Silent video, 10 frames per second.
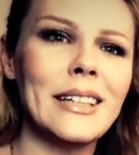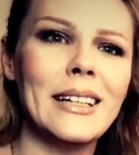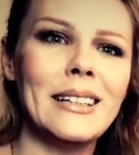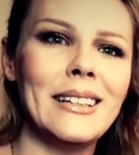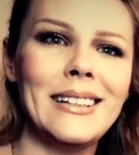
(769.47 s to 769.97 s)

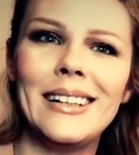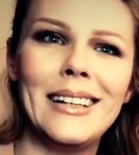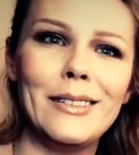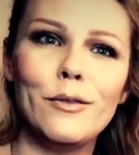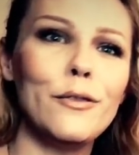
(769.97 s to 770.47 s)
and
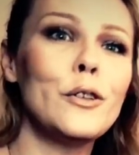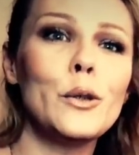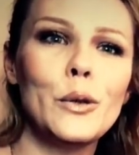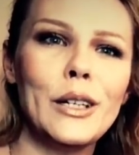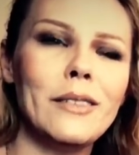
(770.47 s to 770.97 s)

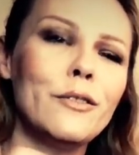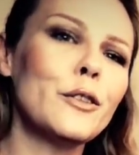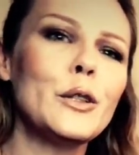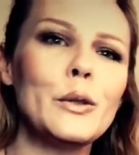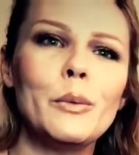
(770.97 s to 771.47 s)
food and
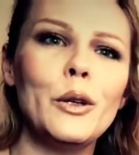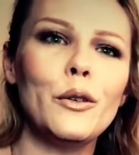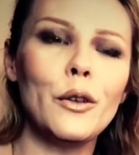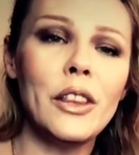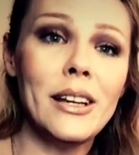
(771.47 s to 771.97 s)
fruit,
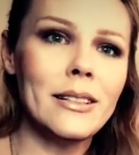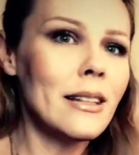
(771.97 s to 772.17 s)
beautiful things.